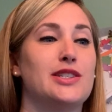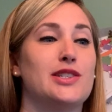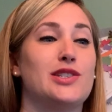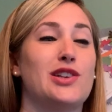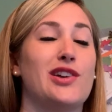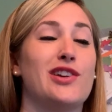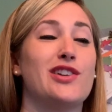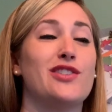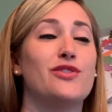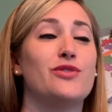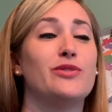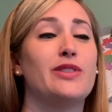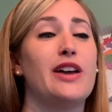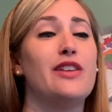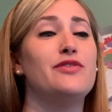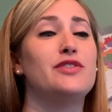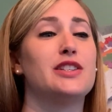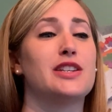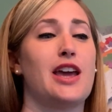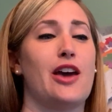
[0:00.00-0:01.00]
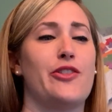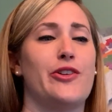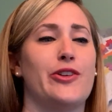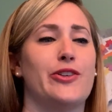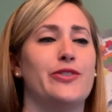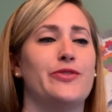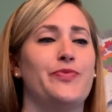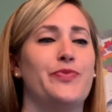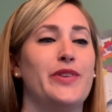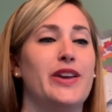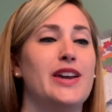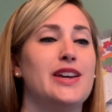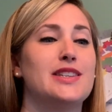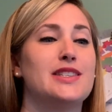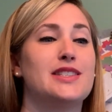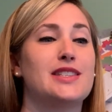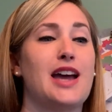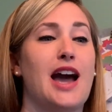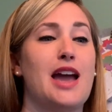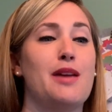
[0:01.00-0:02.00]
to start a new life together.
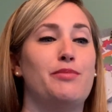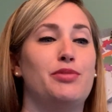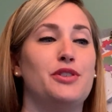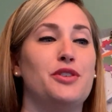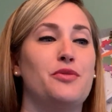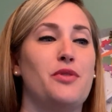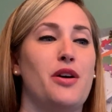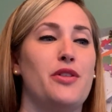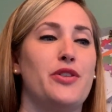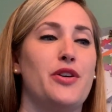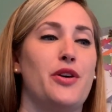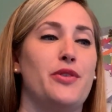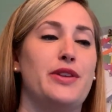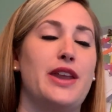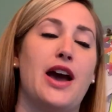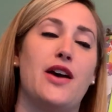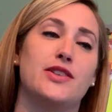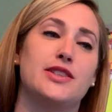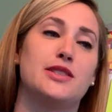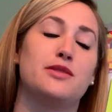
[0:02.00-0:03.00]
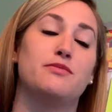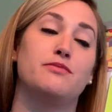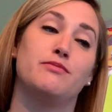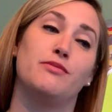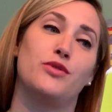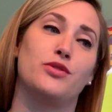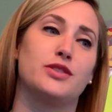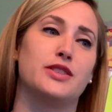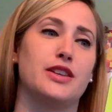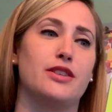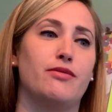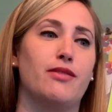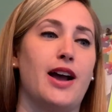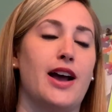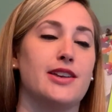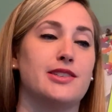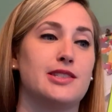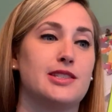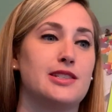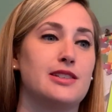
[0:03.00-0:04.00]
Sky blue, although now it's mostly
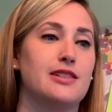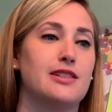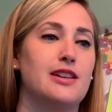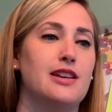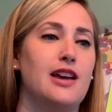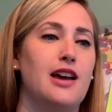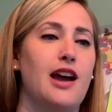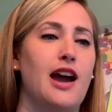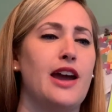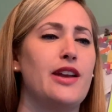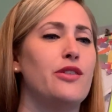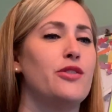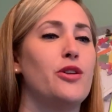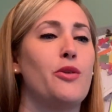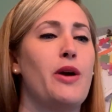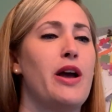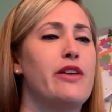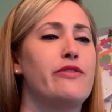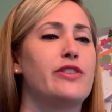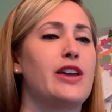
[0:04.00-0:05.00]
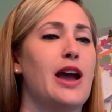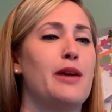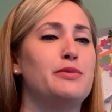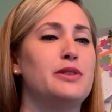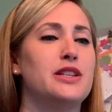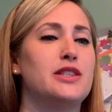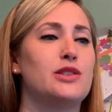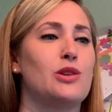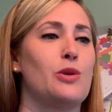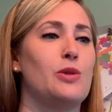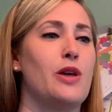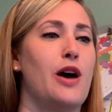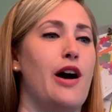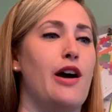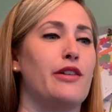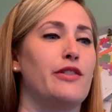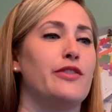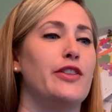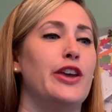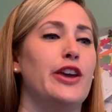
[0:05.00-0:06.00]
rust. I don't know why I've kept it so
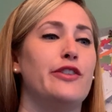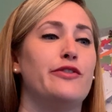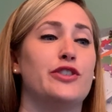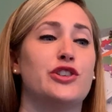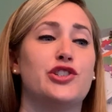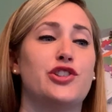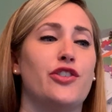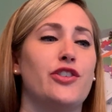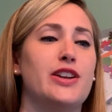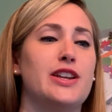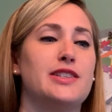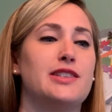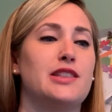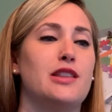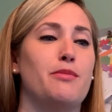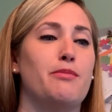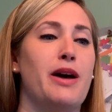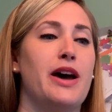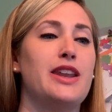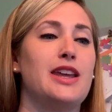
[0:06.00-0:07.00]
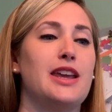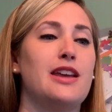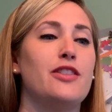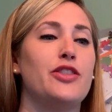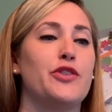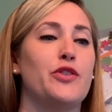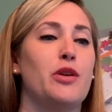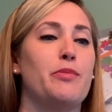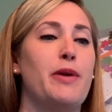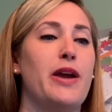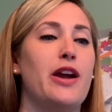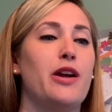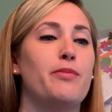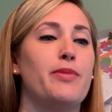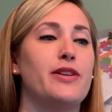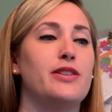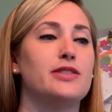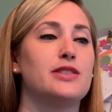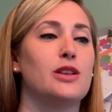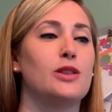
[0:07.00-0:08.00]
long. For sure it isn't the money. The repair
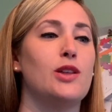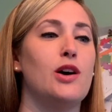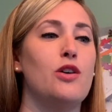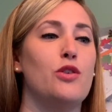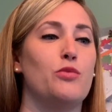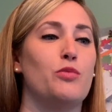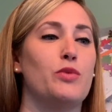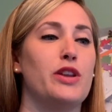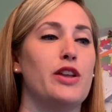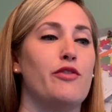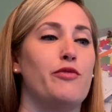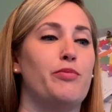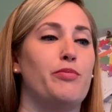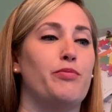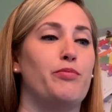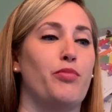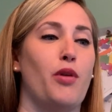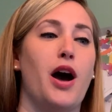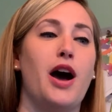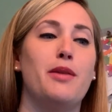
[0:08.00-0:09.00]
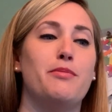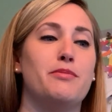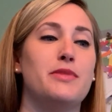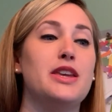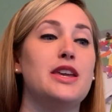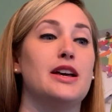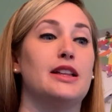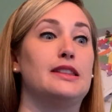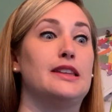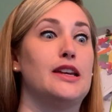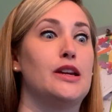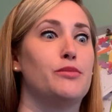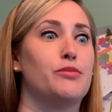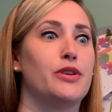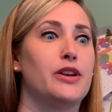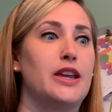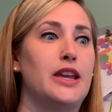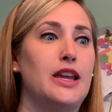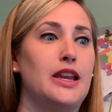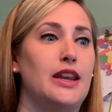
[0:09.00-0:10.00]
bills alone would have bought me a
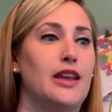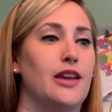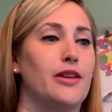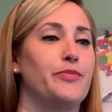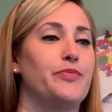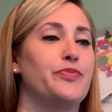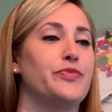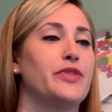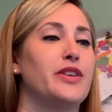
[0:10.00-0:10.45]
Lamborghini.